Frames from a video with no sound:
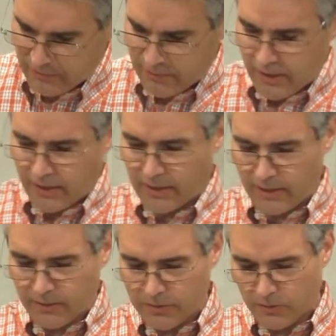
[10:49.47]
thing
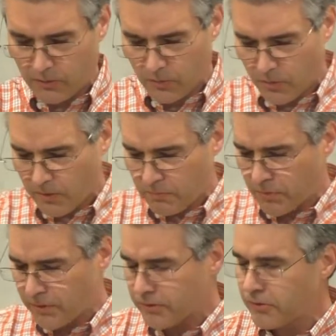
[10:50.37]
is the Lord
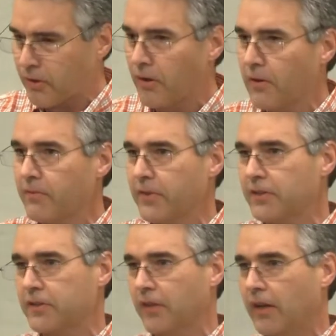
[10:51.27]
preserved
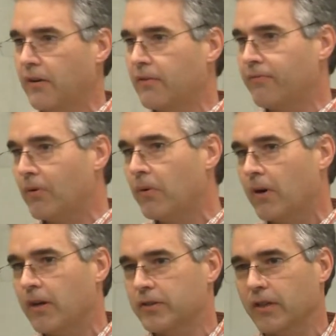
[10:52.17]
this letter for
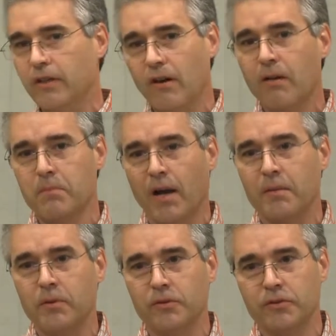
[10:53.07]
us in our
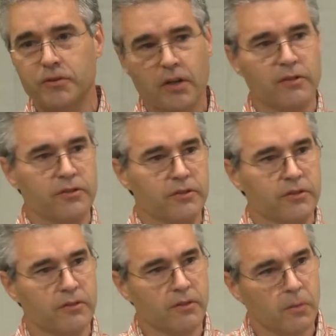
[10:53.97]
Bibles just
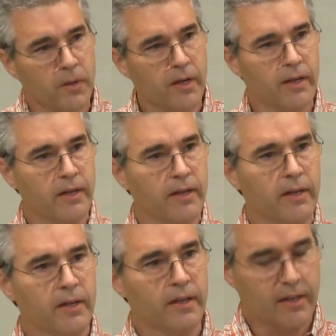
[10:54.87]
the way
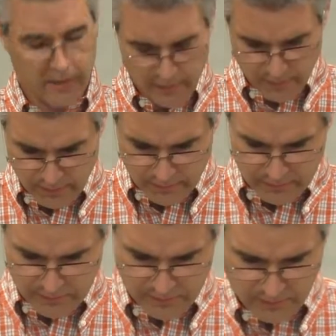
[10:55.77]
it
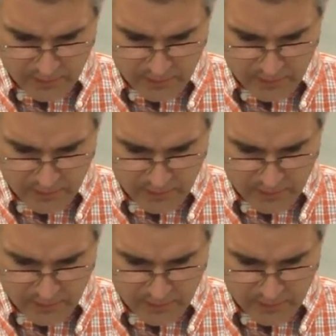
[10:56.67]
is.